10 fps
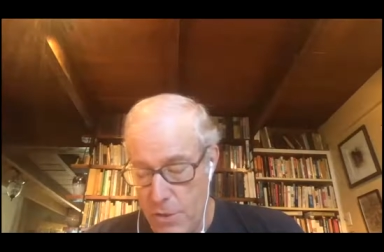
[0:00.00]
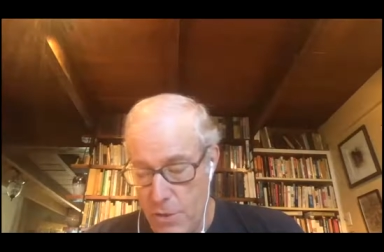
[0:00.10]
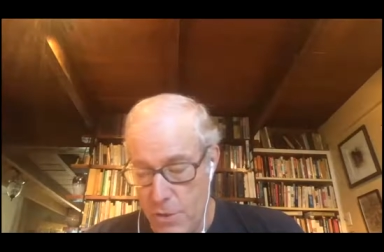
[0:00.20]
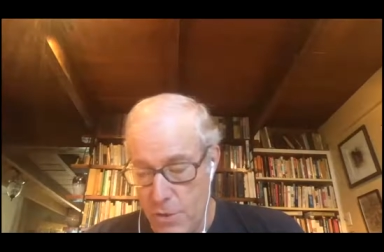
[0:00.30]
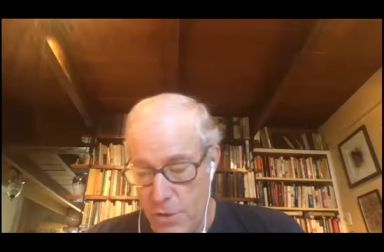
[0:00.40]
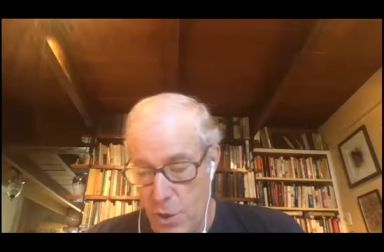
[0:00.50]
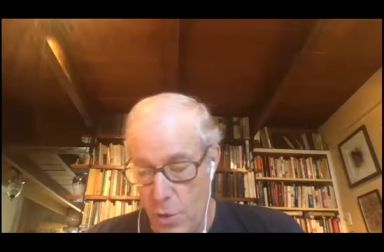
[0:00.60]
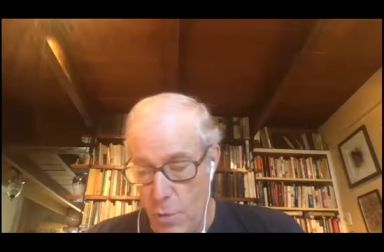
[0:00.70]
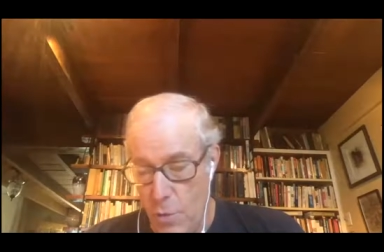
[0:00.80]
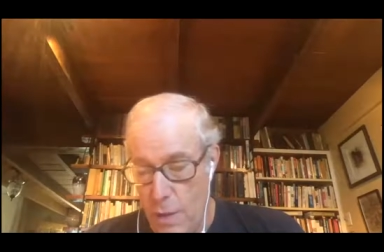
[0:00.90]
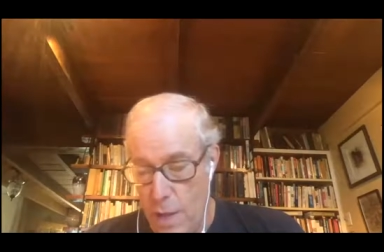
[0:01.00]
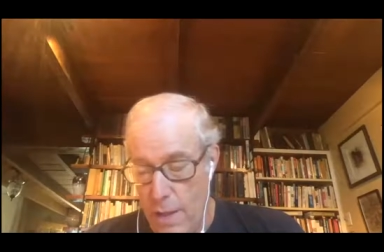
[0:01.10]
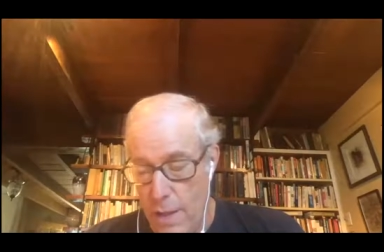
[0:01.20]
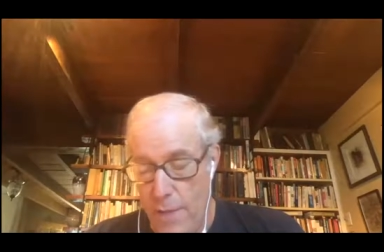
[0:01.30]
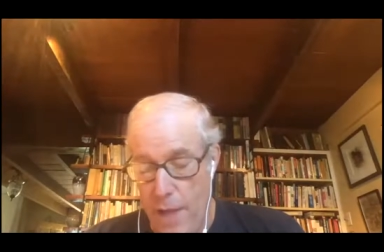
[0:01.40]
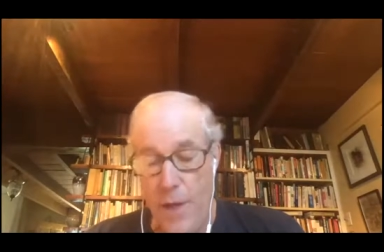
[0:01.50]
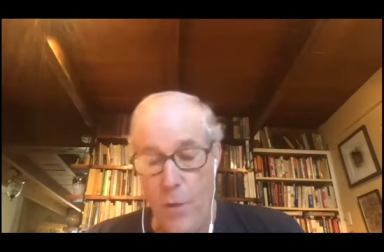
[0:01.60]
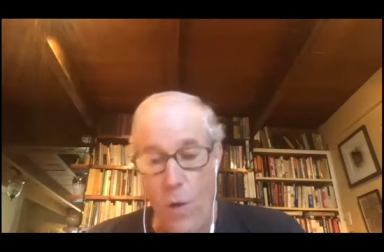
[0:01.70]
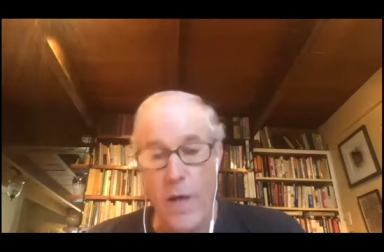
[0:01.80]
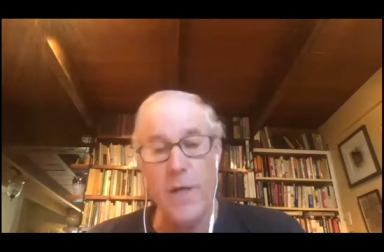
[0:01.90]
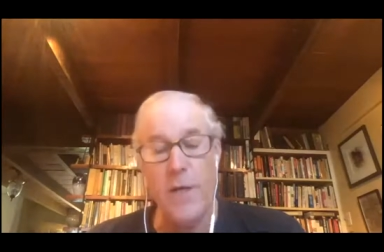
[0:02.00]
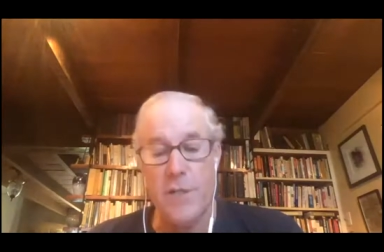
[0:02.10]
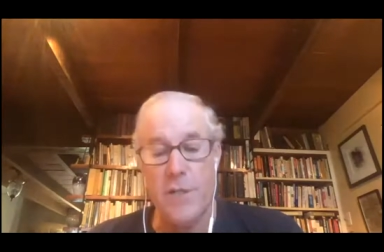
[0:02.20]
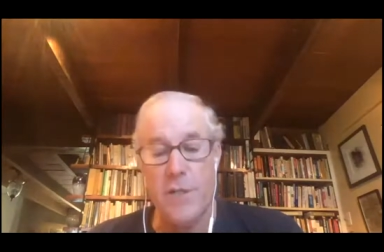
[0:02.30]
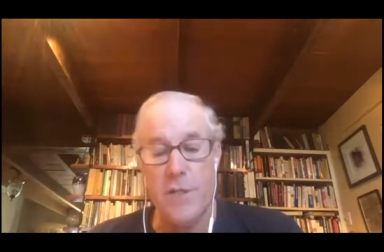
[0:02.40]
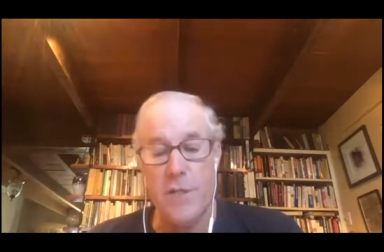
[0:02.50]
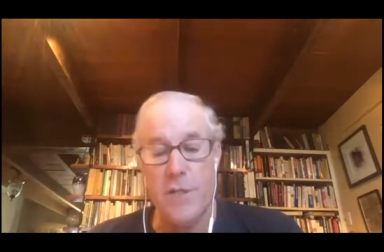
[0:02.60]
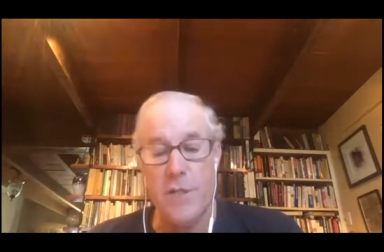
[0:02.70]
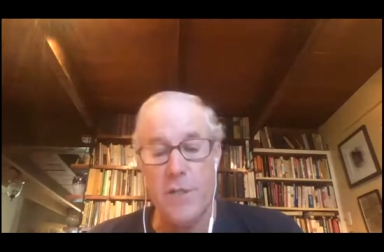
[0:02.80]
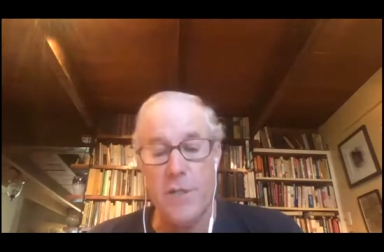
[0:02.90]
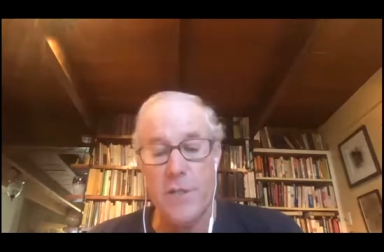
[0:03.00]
so uh, they, they wanted to do some research,